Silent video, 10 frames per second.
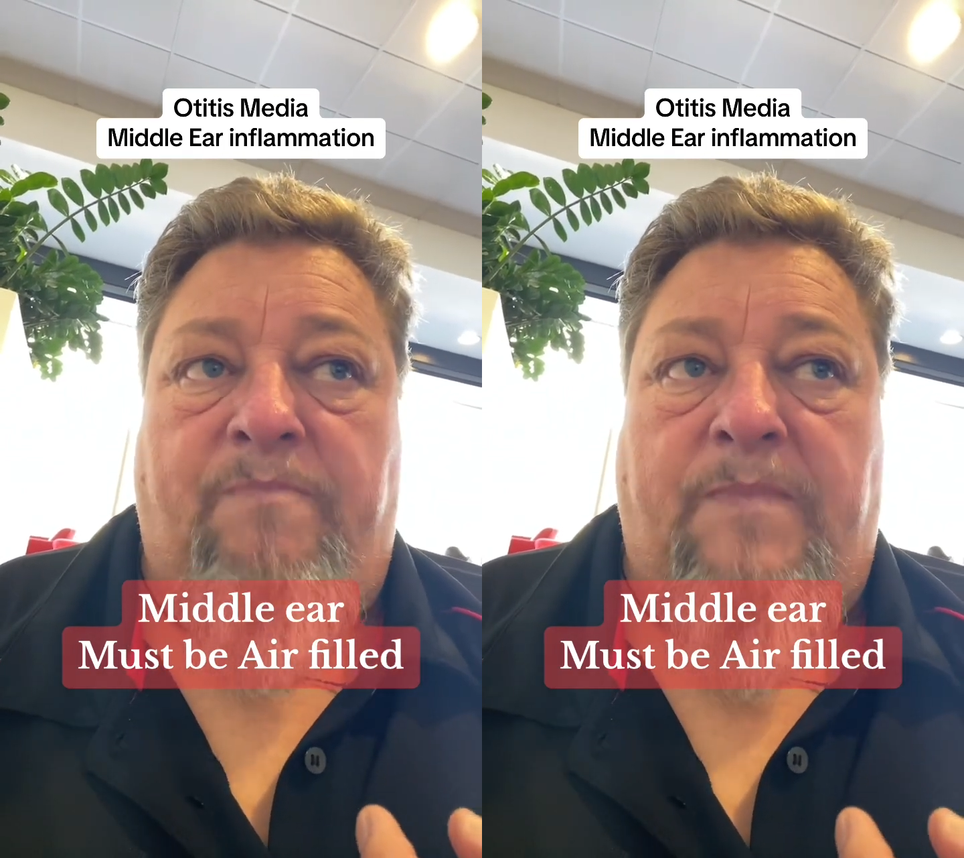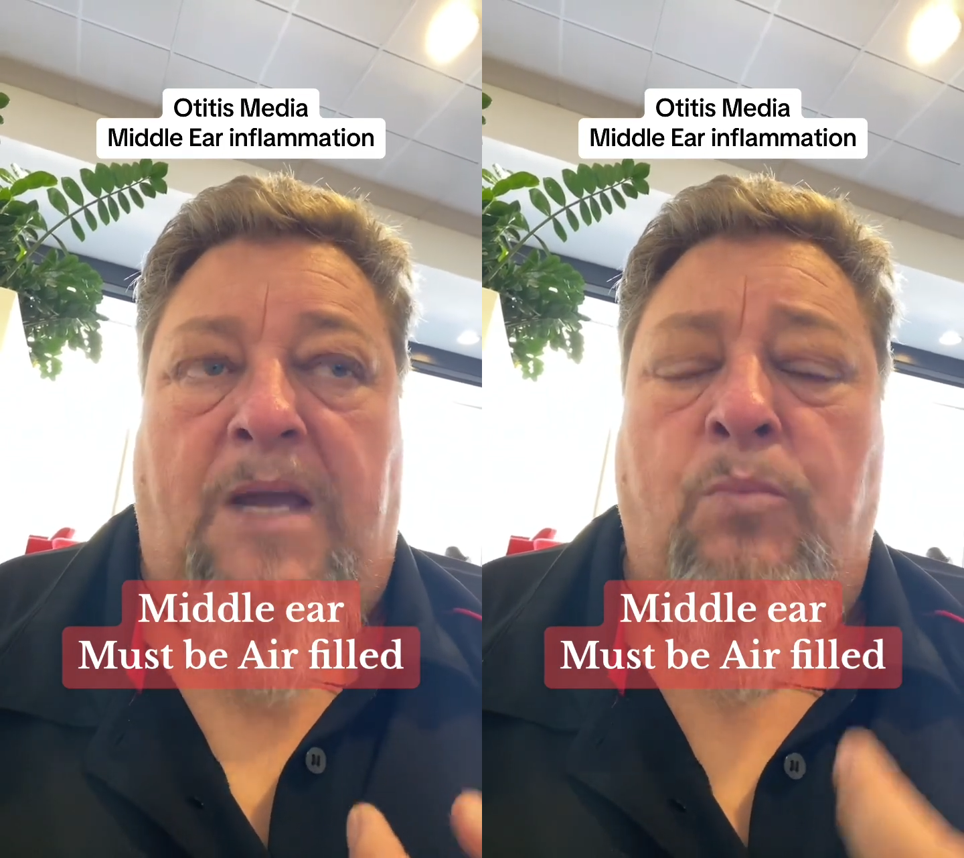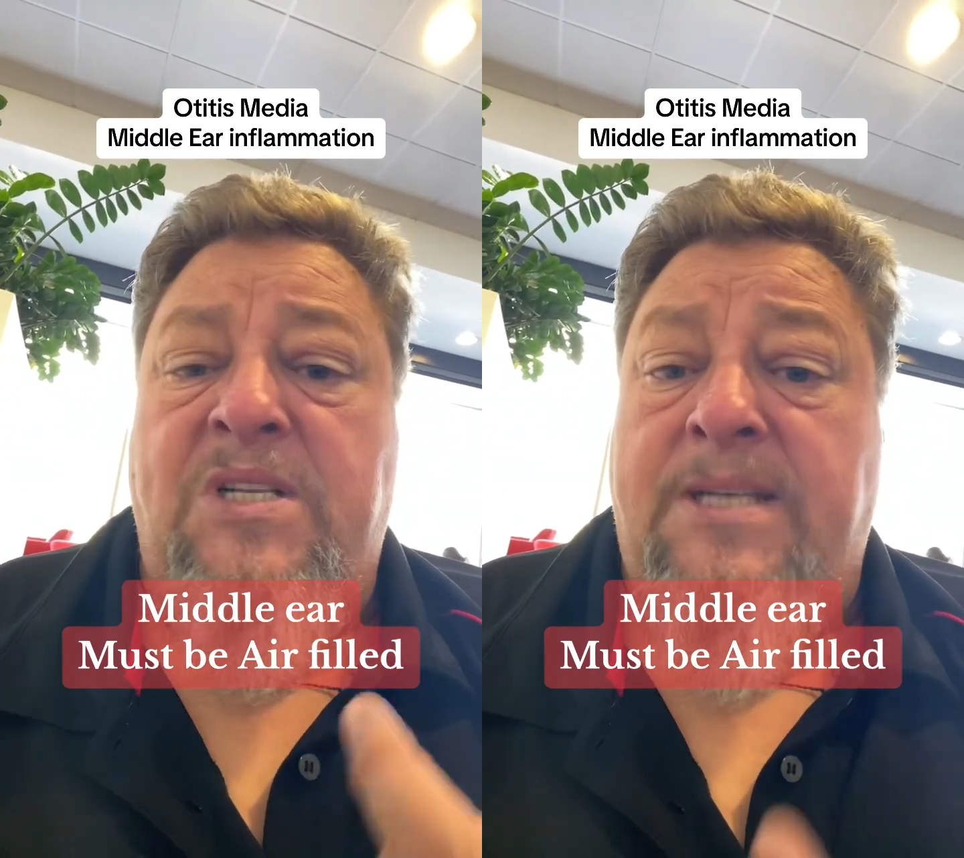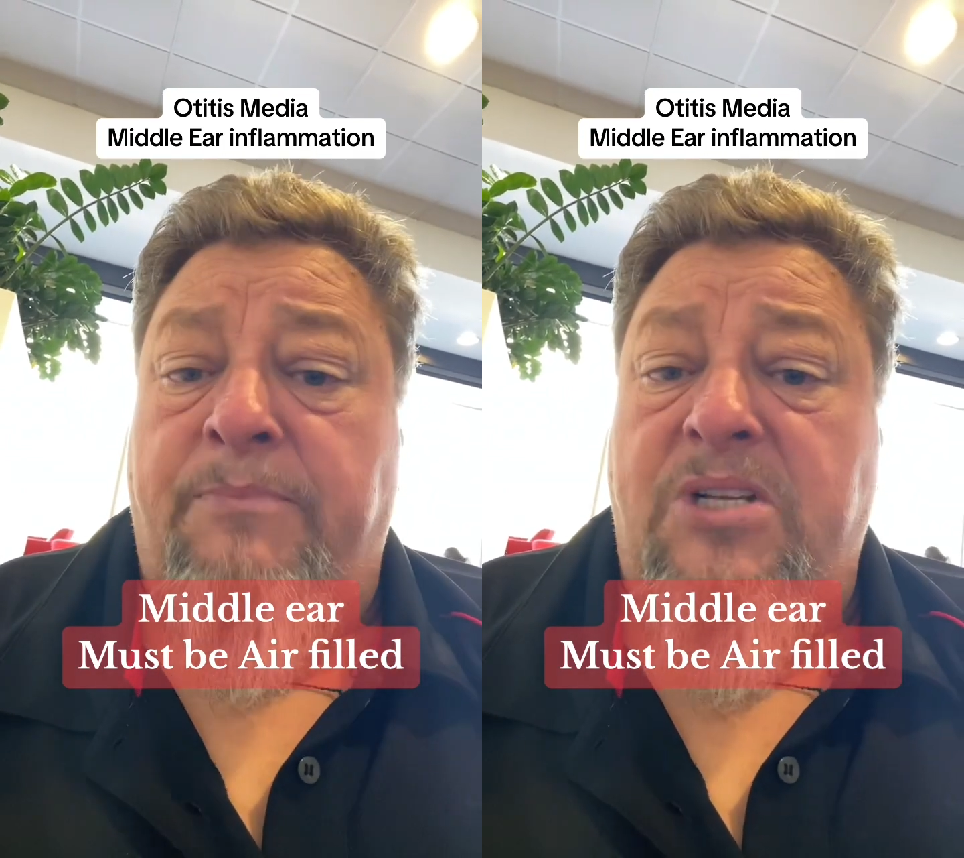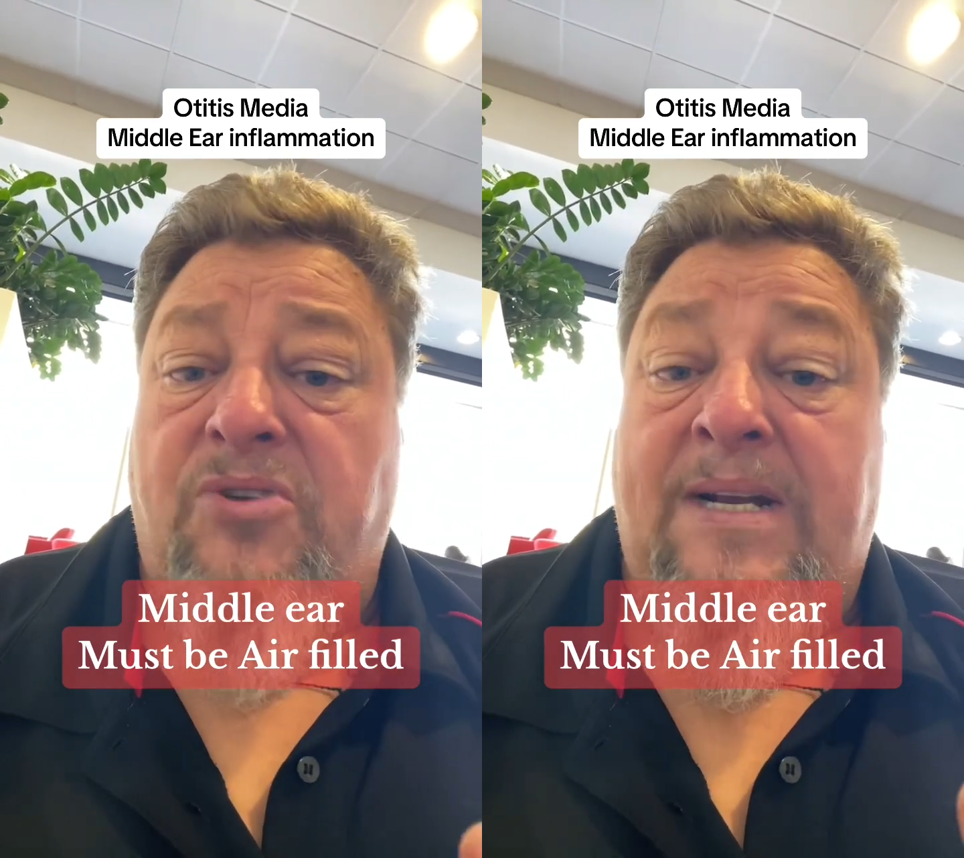And when
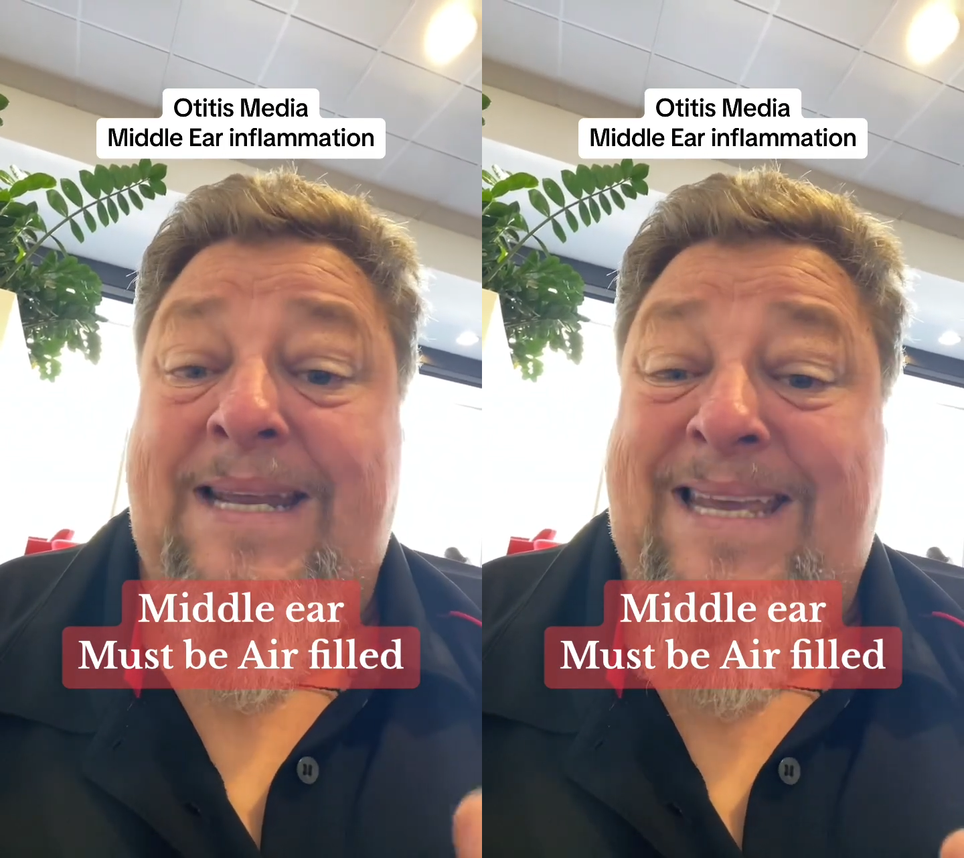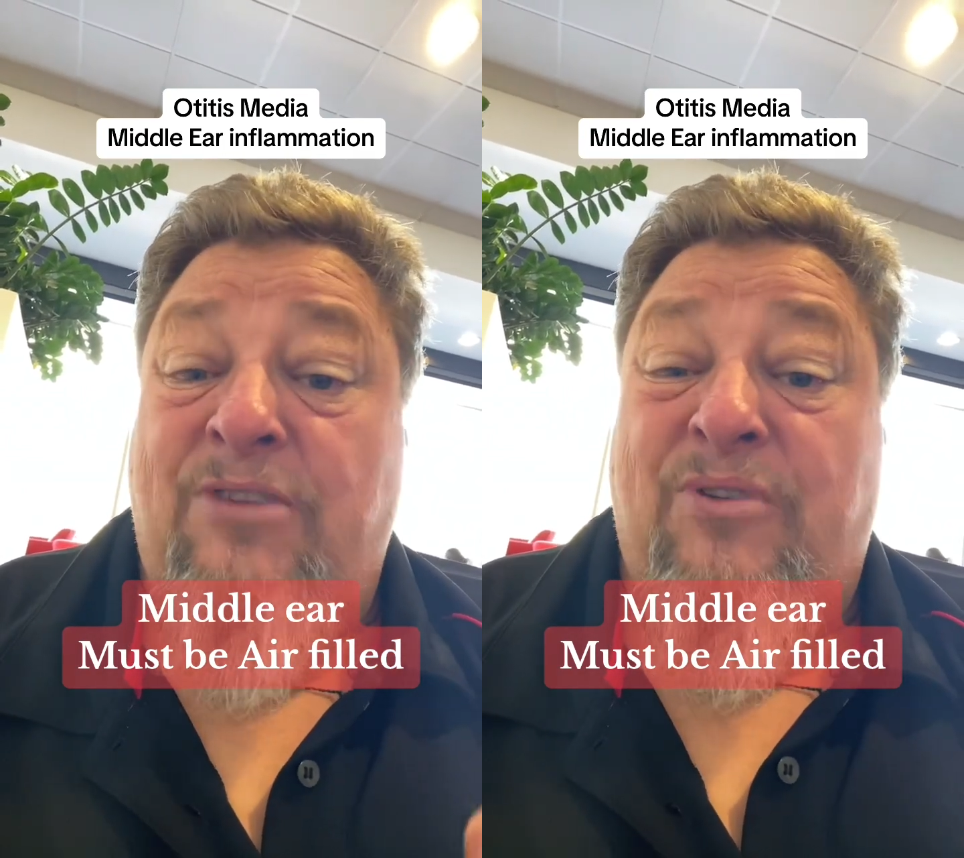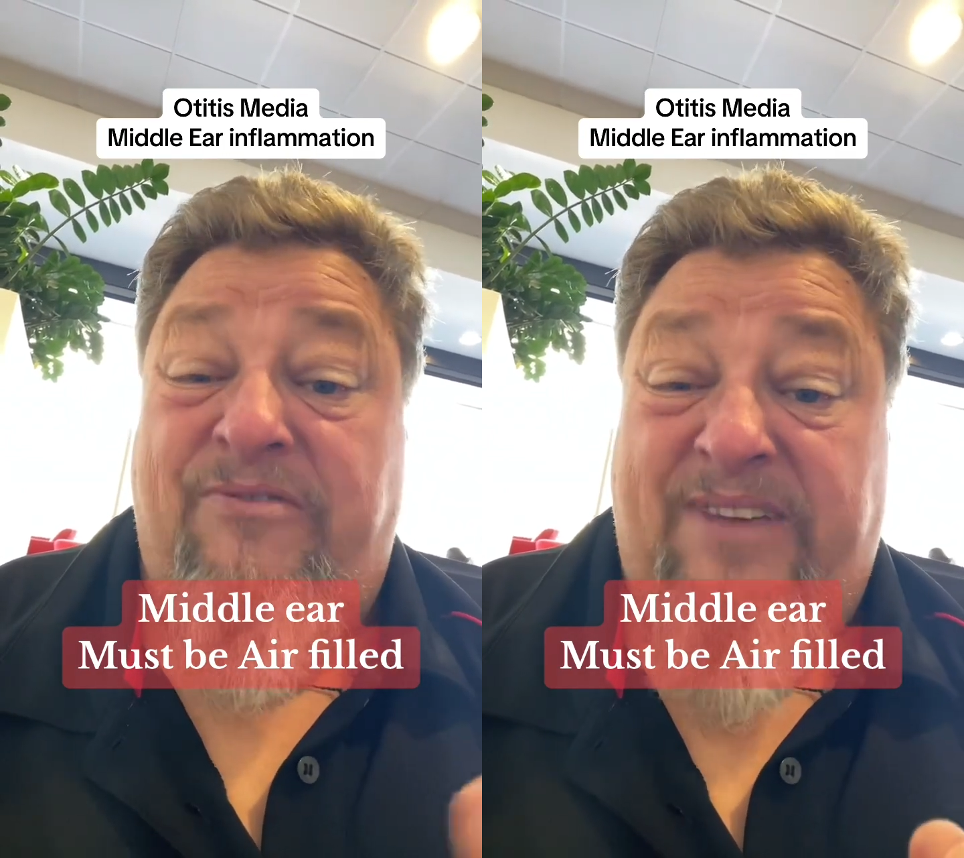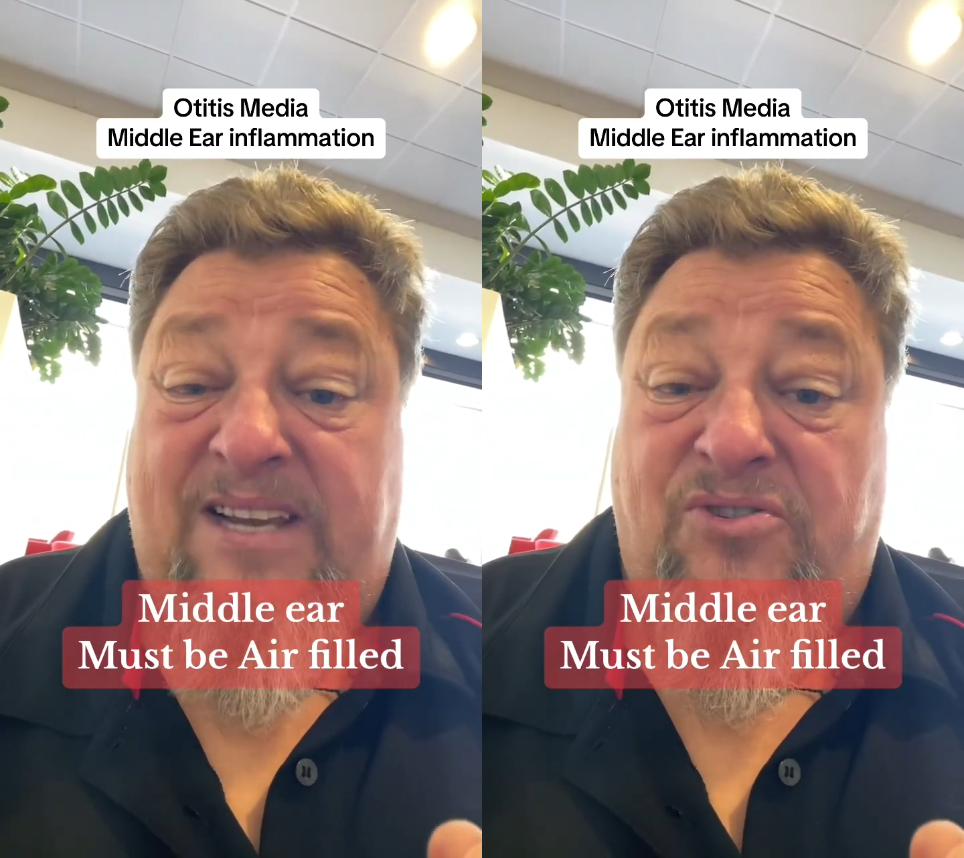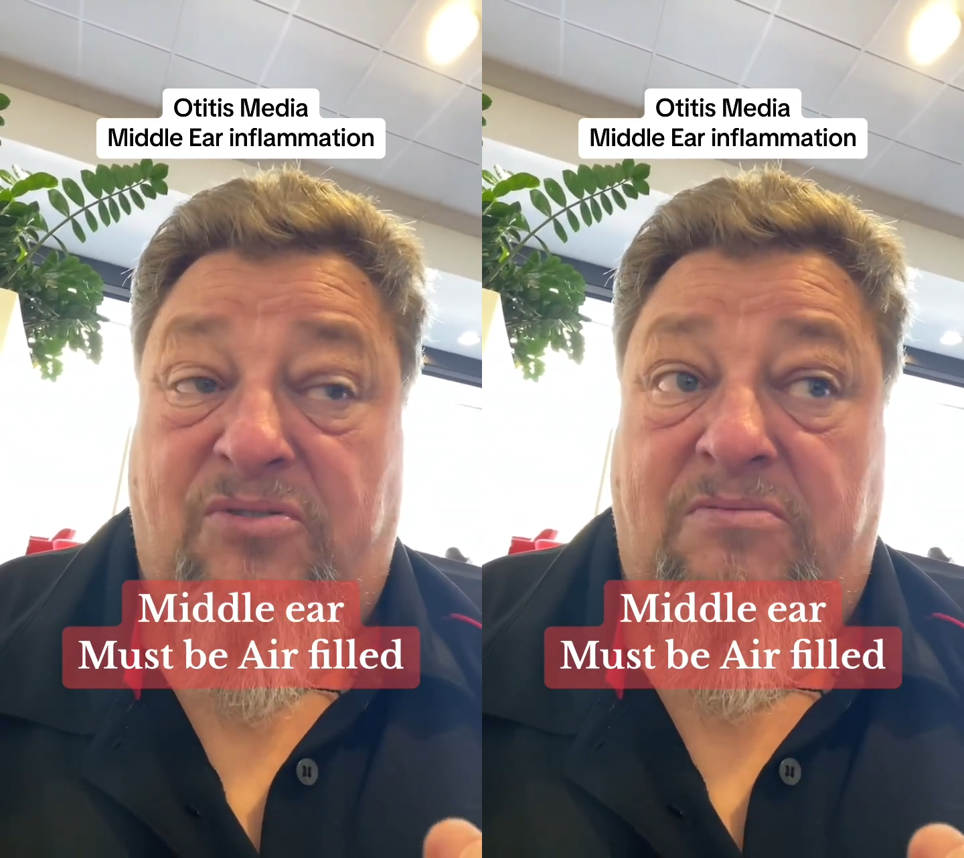somebody's got an ear
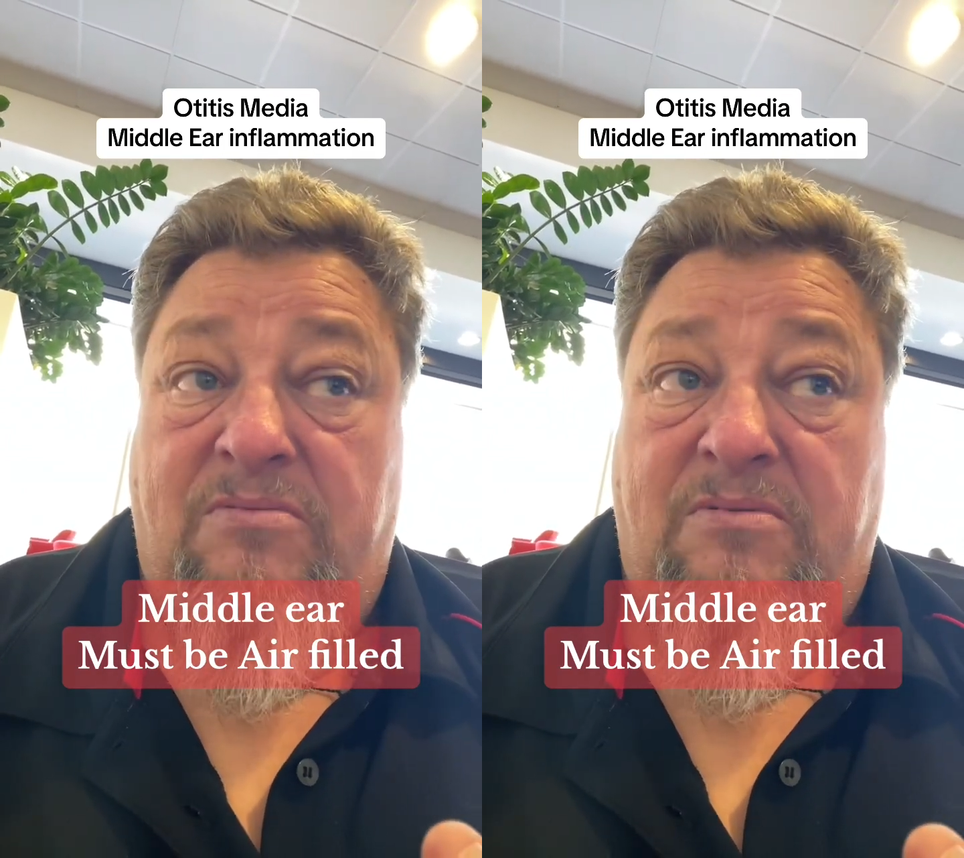infection,